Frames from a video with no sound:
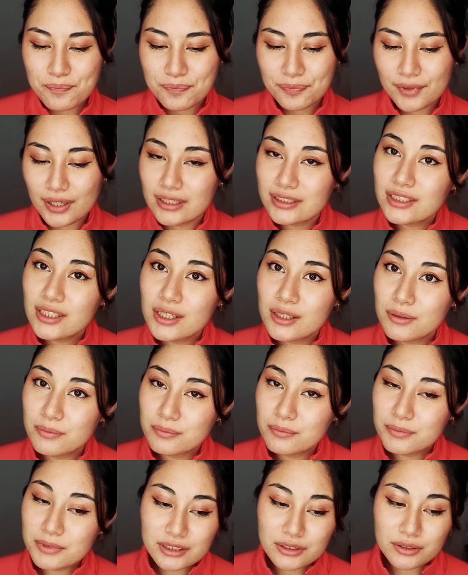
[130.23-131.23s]
So I'm
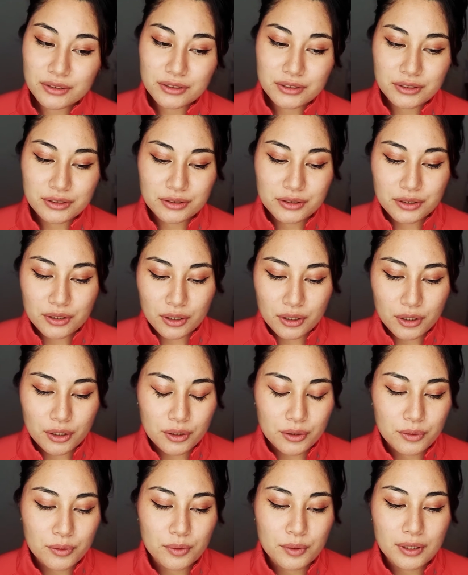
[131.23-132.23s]
just going to
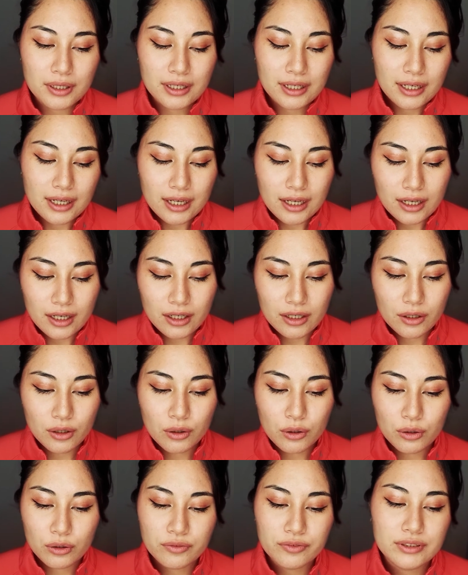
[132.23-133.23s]
go
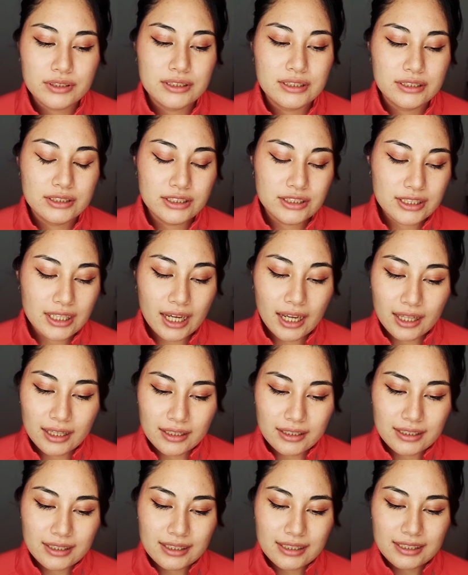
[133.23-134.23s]
over the
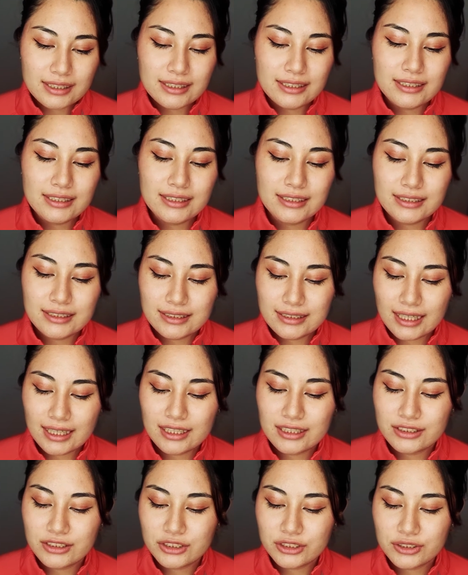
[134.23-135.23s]
checklist
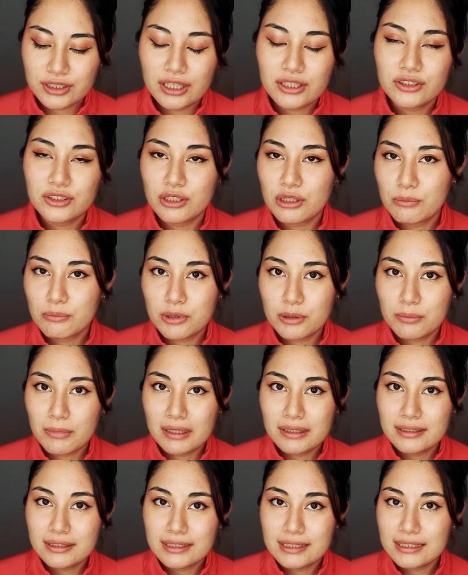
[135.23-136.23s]
and try to
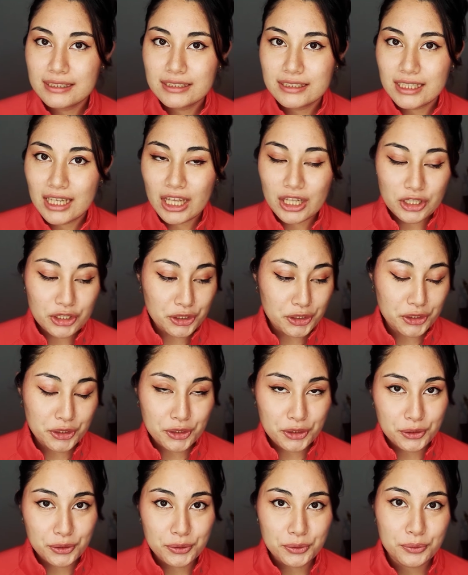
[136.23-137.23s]
implement this
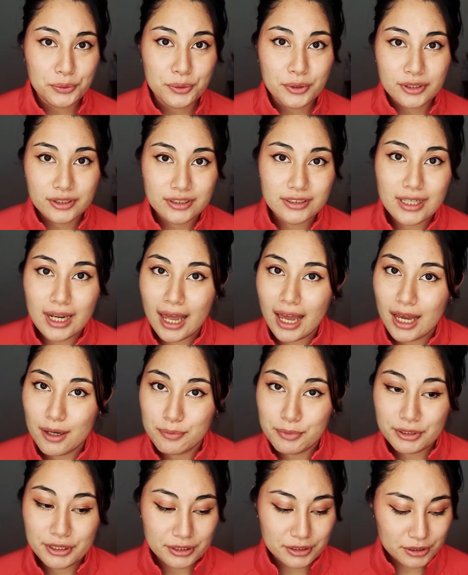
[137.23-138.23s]
new good habit
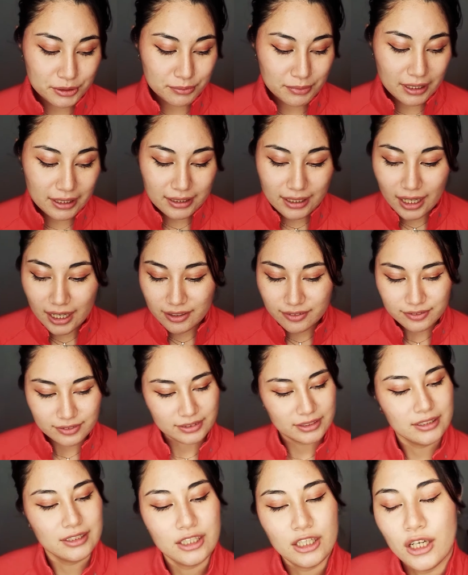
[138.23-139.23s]
into my life.
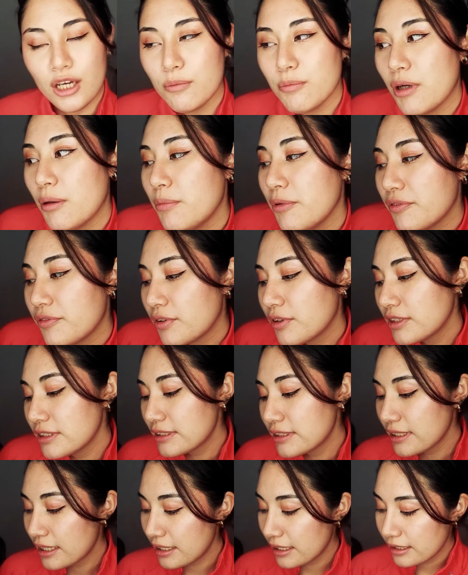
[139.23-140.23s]
But before
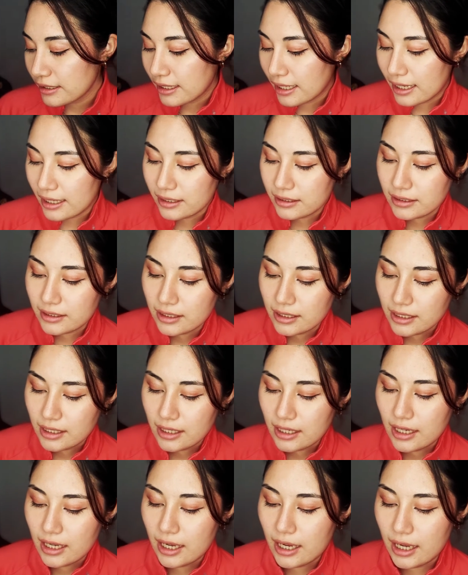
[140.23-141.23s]
starting that,
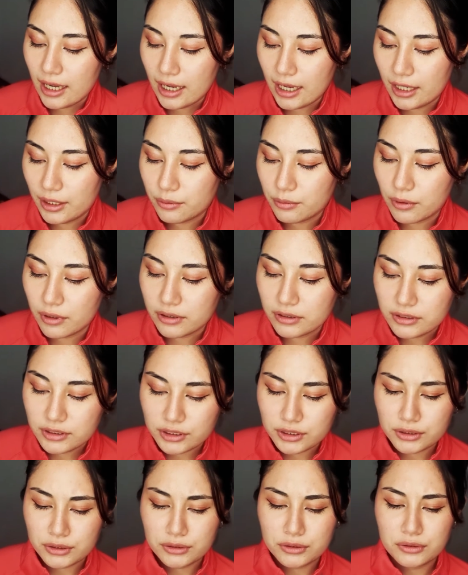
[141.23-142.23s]
I want
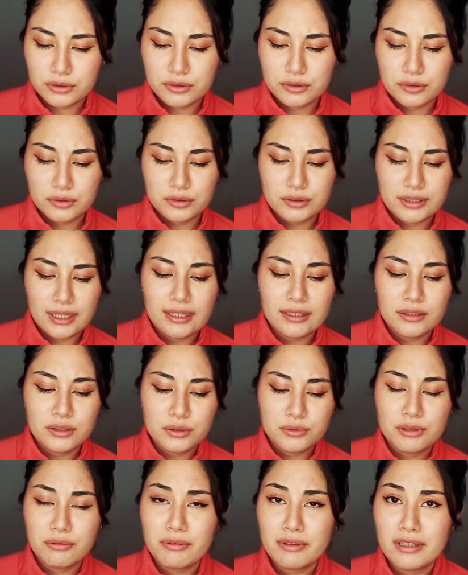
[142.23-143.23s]
to get into
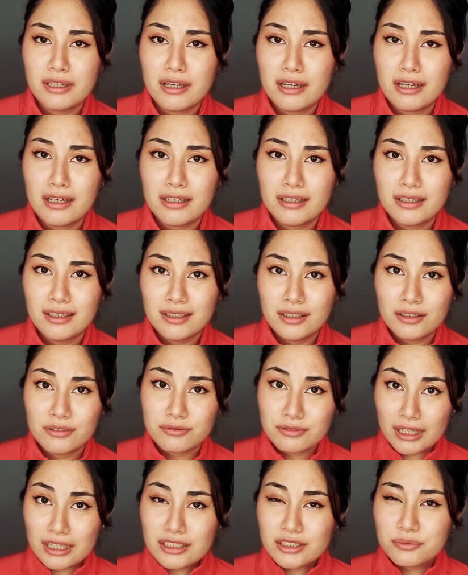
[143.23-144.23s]
it with a
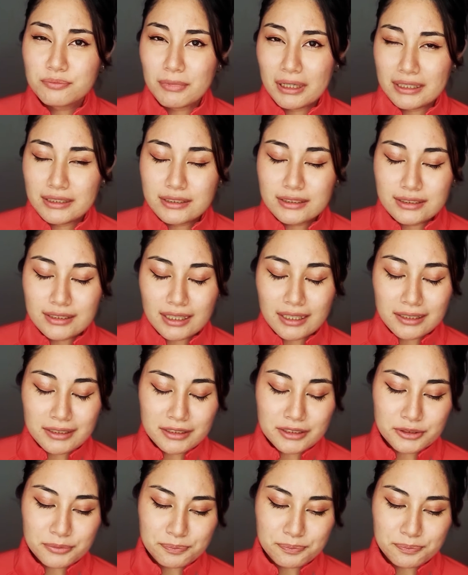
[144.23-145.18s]
right mindset.